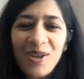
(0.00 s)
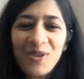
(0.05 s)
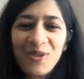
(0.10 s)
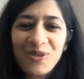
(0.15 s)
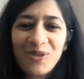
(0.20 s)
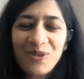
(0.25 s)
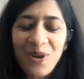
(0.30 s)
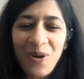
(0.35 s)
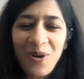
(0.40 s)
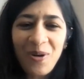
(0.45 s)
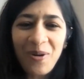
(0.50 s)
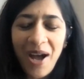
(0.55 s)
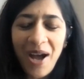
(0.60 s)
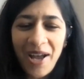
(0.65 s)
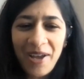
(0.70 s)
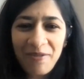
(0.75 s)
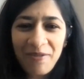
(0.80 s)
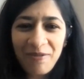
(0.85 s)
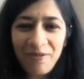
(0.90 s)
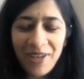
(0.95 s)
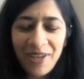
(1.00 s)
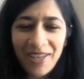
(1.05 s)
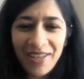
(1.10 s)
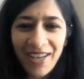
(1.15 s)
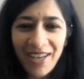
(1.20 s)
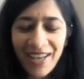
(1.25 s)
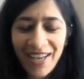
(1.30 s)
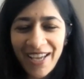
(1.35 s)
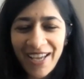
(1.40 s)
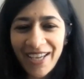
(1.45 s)
So I
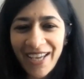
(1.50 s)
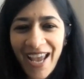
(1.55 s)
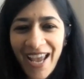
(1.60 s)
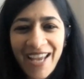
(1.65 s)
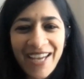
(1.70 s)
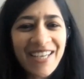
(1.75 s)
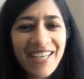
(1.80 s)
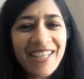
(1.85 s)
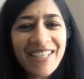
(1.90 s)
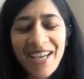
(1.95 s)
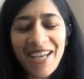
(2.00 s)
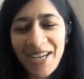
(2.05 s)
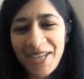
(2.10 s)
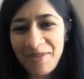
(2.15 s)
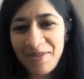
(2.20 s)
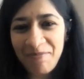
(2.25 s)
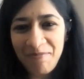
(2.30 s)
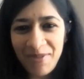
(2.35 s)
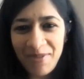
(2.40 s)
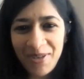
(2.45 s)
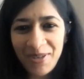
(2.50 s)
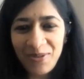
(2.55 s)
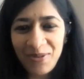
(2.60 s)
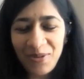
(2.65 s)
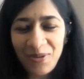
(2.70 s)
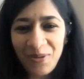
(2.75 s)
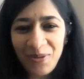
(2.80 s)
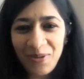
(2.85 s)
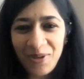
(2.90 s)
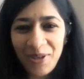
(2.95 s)
feel like anytime,
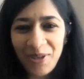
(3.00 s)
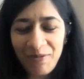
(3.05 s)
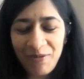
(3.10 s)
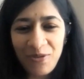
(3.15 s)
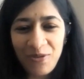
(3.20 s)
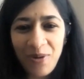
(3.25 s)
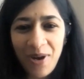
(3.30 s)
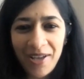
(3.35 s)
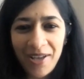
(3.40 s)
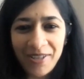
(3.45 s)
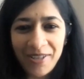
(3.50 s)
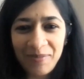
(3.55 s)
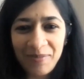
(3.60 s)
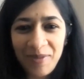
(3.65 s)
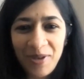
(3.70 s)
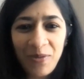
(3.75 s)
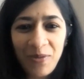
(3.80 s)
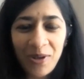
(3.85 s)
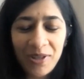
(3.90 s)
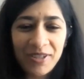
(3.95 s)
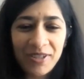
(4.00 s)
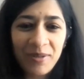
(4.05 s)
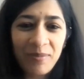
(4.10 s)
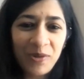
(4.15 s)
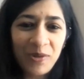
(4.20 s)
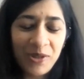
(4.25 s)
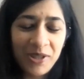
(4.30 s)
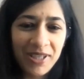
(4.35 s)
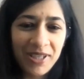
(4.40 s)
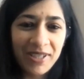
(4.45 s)
you know, if you ask me what's the
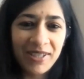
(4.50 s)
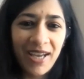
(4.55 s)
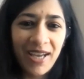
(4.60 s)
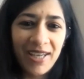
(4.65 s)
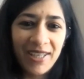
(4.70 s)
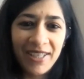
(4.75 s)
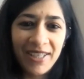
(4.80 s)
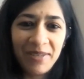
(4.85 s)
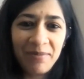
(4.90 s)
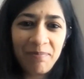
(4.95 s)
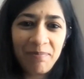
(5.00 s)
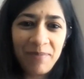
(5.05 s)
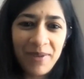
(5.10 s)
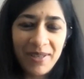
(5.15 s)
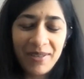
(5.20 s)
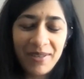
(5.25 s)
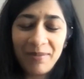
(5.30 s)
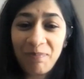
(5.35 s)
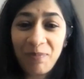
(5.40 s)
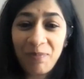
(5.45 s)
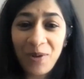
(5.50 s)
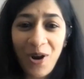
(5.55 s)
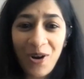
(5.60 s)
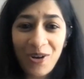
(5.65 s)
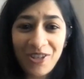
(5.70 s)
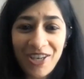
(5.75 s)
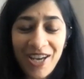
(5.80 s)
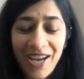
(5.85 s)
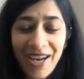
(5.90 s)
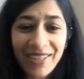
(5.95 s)
most exciting
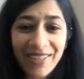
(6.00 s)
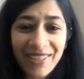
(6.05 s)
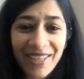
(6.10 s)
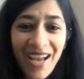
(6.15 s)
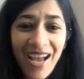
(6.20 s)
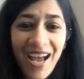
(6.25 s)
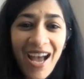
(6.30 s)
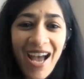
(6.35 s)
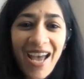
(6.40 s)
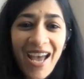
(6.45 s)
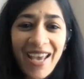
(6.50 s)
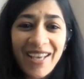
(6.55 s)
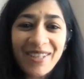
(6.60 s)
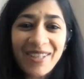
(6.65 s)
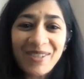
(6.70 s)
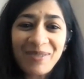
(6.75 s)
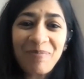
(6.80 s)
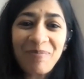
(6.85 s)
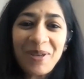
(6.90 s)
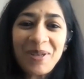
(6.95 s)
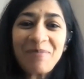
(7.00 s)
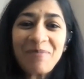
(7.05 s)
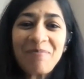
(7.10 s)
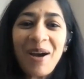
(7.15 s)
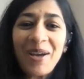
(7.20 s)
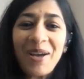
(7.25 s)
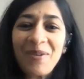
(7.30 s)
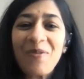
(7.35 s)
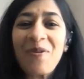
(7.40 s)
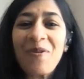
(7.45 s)
project, it's been
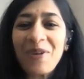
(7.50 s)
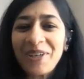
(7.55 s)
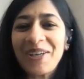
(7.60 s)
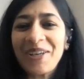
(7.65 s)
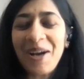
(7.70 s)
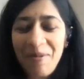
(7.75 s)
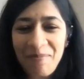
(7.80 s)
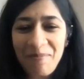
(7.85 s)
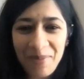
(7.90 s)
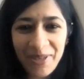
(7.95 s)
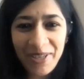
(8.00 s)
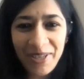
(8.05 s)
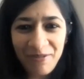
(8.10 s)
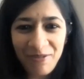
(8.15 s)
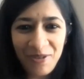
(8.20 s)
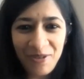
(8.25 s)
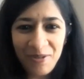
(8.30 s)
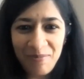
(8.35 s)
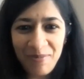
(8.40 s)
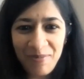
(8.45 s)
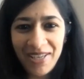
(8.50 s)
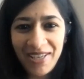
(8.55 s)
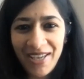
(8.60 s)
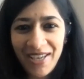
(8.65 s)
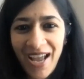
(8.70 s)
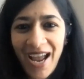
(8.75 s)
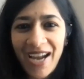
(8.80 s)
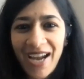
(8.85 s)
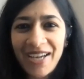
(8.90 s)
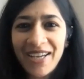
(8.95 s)
my own company for me.
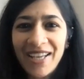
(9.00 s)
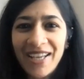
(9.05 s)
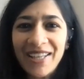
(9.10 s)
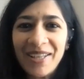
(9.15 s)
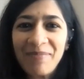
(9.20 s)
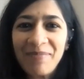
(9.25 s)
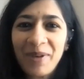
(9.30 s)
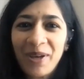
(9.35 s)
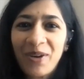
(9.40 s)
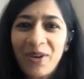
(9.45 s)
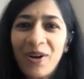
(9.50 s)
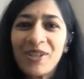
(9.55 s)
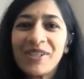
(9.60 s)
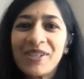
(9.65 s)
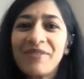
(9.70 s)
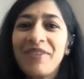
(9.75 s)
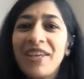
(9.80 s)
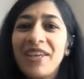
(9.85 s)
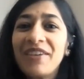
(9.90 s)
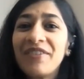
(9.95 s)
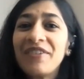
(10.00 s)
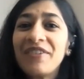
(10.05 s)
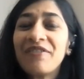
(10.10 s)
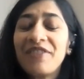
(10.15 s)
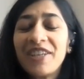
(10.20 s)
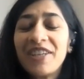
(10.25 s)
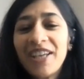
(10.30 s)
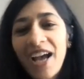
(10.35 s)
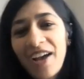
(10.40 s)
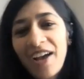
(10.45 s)
And because even
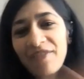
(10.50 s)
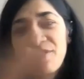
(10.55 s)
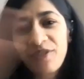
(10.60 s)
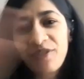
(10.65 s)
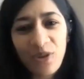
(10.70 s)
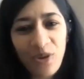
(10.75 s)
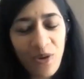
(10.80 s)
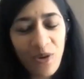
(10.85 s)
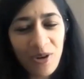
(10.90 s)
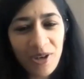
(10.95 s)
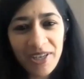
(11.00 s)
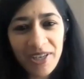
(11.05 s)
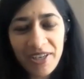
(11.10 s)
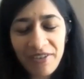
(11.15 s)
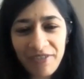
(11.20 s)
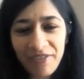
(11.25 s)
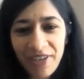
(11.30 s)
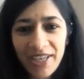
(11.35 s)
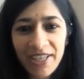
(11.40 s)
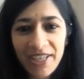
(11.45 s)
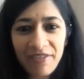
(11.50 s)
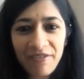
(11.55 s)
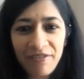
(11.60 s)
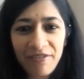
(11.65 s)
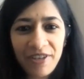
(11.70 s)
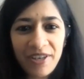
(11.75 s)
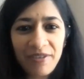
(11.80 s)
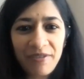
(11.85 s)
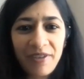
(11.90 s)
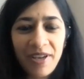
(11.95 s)
we have grown in a very
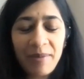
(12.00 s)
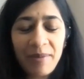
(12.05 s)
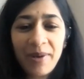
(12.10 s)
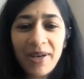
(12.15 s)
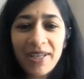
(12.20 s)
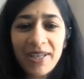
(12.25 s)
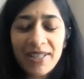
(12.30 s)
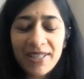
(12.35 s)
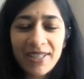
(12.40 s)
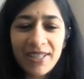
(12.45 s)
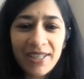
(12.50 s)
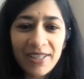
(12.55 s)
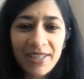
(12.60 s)
different way, but